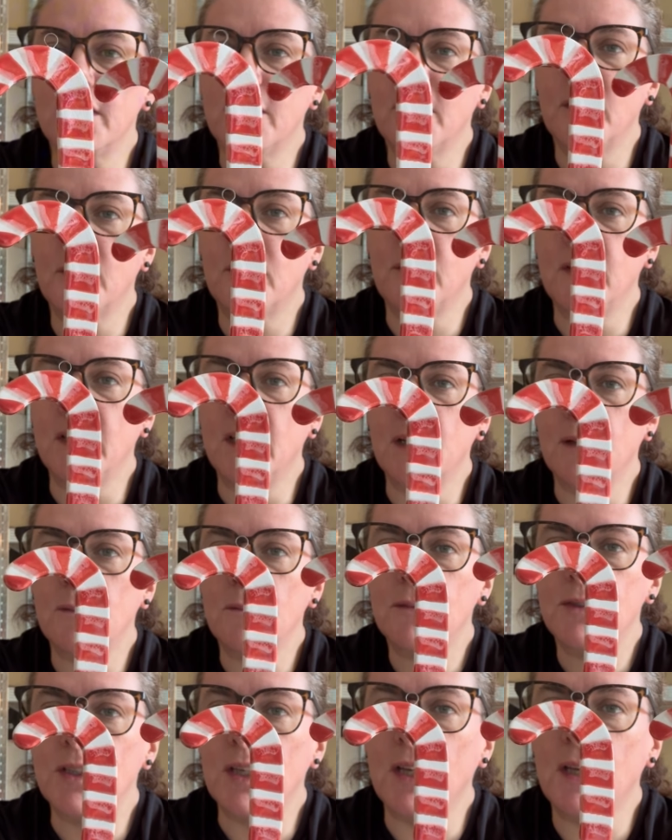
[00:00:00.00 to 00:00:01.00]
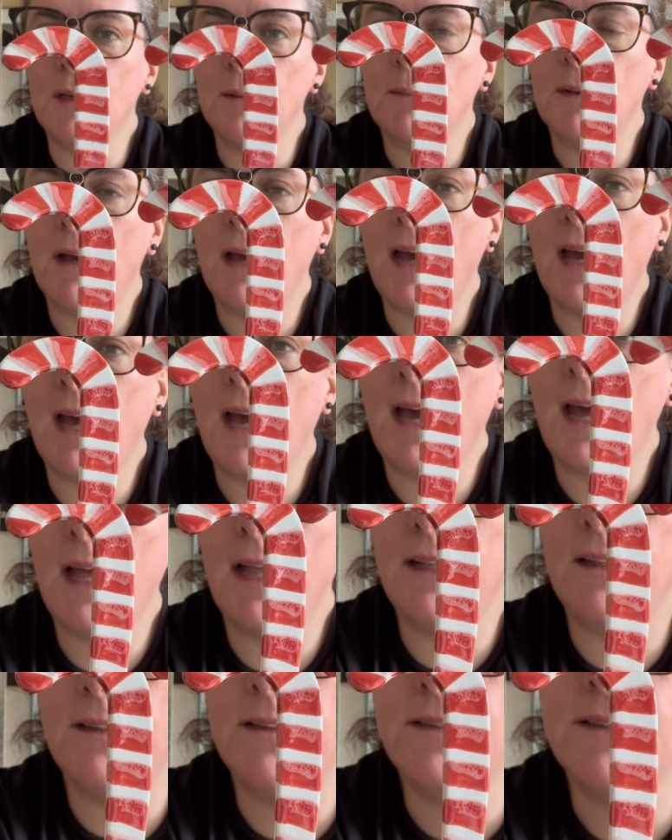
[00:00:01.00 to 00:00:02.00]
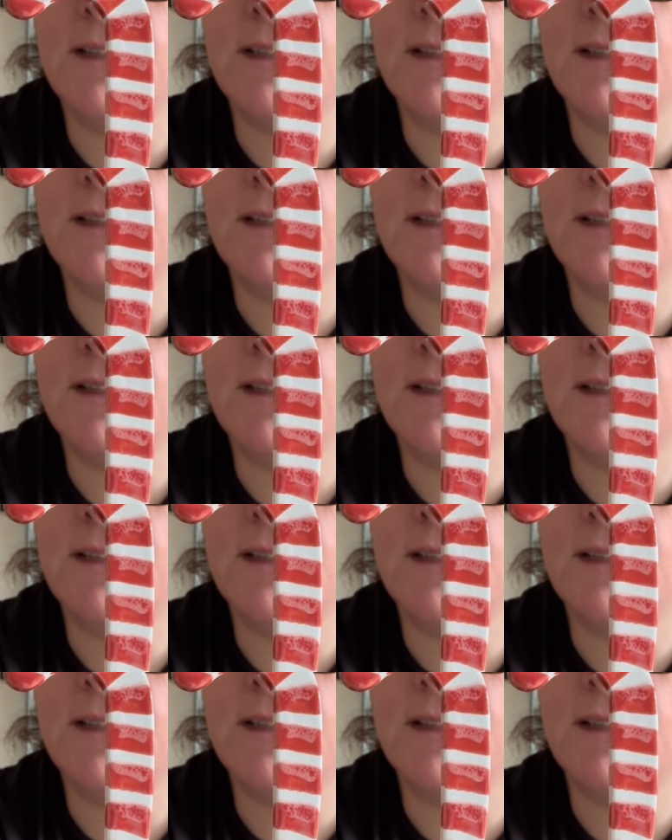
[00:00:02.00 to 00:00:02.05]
the coffee cup shape, and